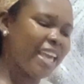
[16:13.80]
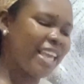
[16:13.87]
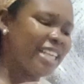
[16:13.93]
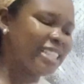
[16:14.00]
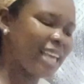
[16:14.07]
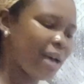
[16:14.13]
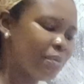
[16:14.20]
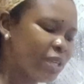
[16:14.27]

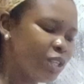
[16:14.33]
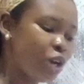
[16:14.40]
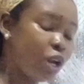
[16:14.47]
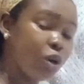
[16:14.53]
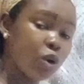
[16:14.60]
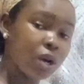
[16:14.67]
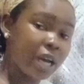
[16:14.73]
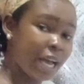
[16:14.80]
It can be
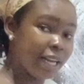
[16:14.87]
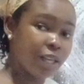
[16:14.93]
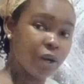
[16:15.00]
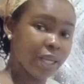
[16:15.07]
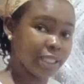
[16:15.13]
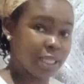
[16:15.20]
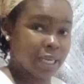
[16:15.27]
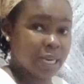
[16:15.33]
done locally
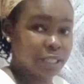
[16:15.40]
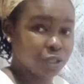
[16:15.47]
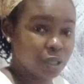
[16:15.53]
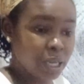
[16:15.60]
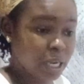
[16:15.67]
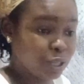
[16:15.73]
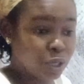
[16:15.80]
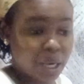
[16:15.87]
or
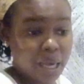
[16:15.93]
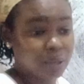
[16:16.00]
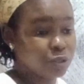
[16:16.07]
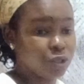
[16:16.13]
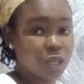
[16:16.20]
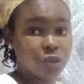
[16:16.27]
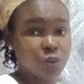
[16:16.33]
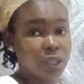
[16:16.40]
internationally. You can
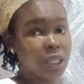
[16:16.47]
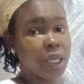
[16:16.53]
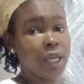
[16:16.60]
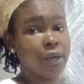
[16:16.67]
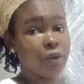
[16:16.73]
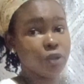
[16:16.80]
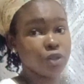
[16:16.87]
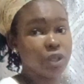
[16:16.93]
outsource within
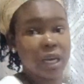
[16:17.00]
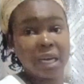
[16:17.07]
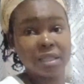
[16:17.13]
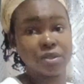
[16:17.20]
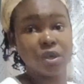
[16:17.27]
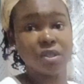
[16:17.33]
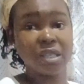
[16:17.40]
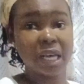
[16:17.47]
Lagos, you can
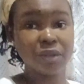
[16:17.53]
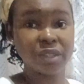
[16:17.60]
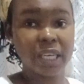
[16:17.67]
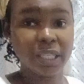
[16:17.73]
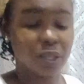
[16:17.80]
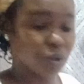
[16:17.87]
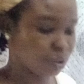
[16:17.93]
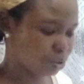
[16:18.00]
outsource
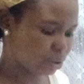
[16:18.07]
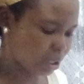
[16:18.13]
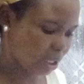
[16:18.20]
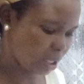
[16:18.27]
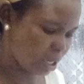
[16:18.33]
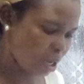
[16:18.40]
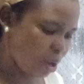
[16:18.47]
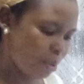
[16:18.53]
outside the country.